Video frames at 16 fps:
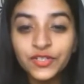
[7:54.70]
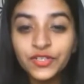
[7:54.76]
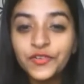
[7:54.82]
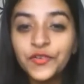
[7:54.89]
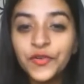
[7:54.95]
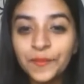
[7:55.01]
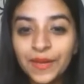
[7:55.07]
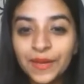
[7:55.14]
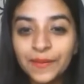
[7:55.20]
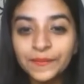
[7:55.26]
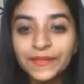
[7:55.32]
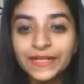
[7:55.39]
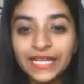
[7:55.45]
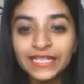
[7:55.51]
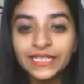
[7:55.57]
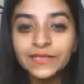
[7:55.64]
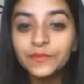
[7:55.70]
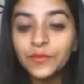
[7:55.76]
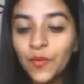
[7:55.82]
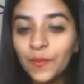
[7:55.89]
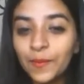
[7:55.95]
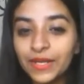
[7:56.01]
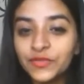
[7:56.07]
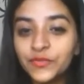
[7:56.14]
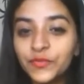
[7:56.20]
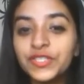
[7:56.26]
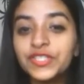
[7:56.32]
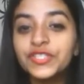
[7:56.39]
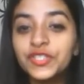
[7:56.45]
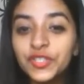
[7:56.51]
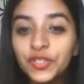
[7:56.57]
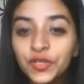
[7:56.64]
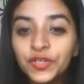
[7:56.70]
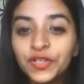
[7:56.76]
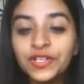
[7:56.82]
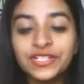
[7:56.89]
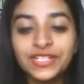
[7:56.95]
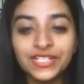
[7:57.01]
you remember any moment which you could